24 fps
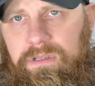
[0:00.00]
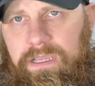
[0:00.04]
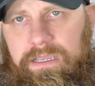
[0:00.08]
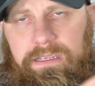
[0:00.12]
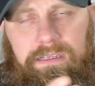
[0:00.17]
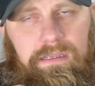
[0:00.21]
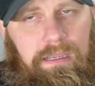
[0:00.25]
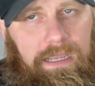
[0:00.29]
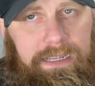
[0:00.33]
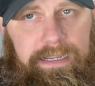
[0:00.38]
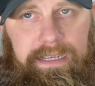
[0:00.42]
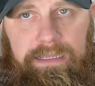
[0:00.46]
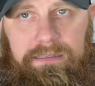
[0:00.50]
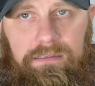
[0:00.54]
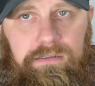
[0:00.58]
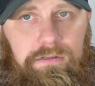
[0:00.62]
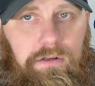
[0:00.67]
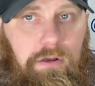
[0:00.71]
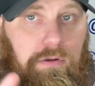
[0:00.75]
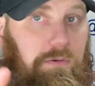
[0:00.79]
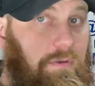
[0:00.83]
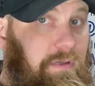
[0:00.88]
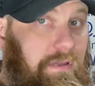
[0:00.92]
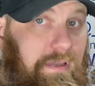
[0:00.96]
I got,
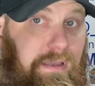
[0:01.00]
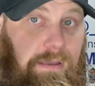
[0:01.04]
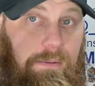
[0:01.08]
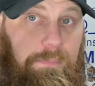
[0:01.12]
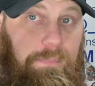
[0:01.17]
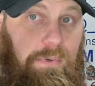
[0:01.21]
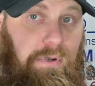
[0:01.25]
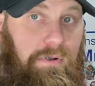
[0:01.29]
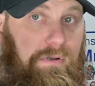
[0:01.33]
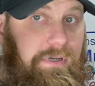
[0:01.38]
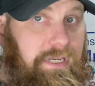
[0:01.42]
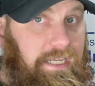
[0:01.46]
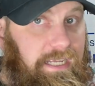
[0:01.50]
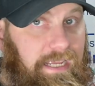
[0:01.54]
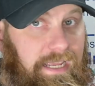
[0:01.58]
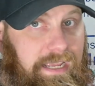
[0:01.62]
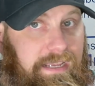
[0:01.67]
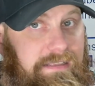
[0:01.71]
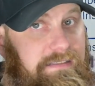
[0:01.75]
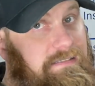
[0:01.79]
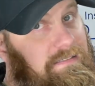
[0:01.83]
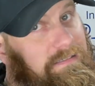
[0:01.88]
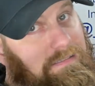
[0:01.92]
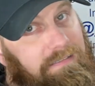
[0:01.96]
Burger King
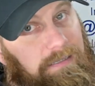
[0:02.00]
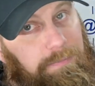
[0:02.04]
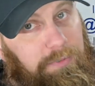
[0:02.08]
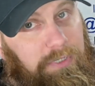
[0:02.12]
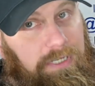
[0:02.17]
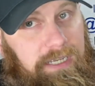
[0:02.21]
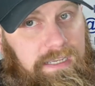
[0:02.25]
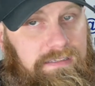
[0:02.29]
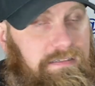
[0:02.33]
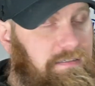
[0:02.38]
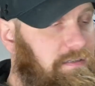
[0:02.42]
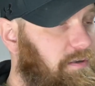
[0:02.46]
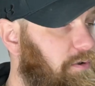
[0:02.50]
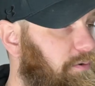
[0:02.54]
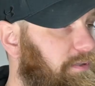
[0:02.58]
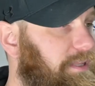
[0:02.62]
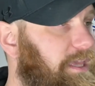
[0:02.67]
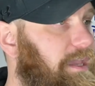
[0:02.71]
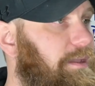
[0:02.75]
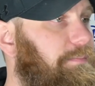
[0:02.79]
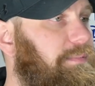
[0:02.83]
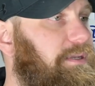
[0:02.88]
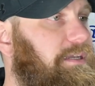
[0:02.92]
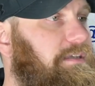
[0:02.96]
hands. Some of you guys don't know what
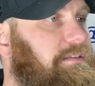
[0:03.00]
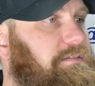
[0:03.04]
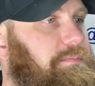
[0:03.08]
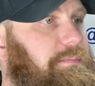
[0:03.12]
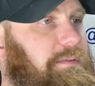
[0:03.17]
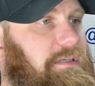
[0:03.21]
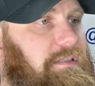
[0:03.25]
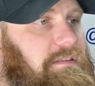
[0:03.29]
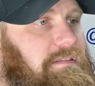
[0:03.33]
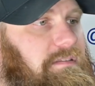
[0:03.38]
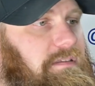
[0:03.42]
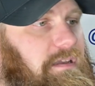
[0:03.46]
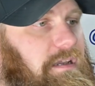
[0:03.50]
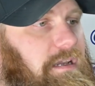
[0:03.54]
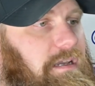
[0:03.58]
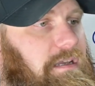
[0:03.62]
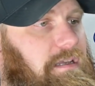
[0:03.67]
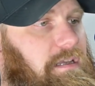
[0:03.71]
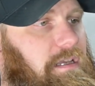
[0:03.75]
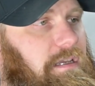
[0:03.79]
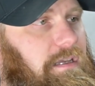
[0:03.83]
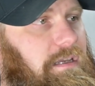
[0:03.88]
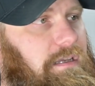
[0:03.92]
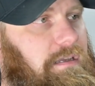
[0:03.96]
that means, but
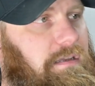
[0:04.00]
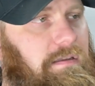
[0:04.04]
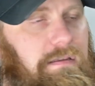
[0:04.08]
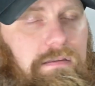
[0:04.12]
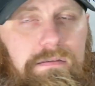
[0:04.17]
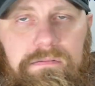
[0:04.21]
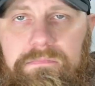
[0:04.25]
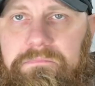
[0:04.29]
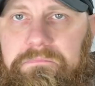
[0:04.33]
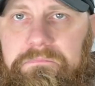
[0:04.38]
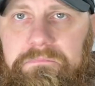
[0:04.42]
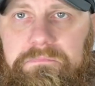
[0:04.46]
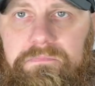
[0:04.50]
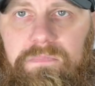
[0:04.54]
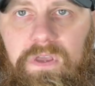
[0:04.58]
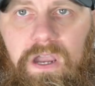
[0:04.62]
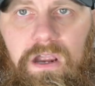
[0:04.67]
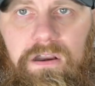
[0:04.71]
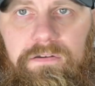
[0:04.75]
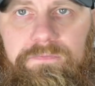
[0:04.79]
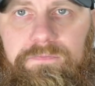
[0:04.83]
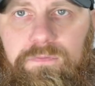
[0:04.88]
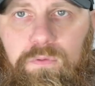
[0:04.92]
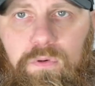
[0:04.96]
The
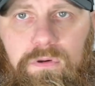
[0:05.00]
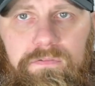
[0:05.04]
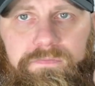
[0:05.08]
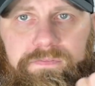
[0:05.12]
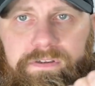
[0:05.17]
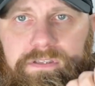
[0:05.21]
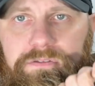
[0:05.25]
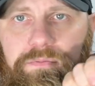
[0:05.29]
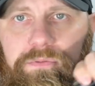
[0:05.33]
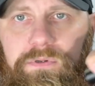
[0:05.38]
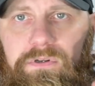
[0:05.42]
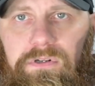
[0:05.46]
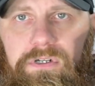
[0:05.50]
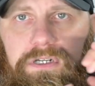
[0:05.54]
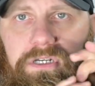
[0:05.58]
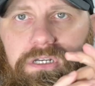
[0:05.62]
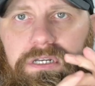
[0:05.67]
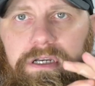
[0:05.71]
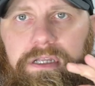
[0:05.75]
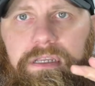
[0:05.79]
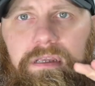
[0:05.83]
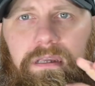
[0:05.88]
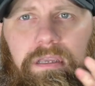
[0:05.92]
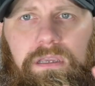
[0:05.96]
R4 fits real
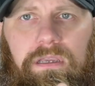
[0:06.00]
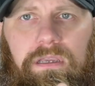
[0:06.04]
good.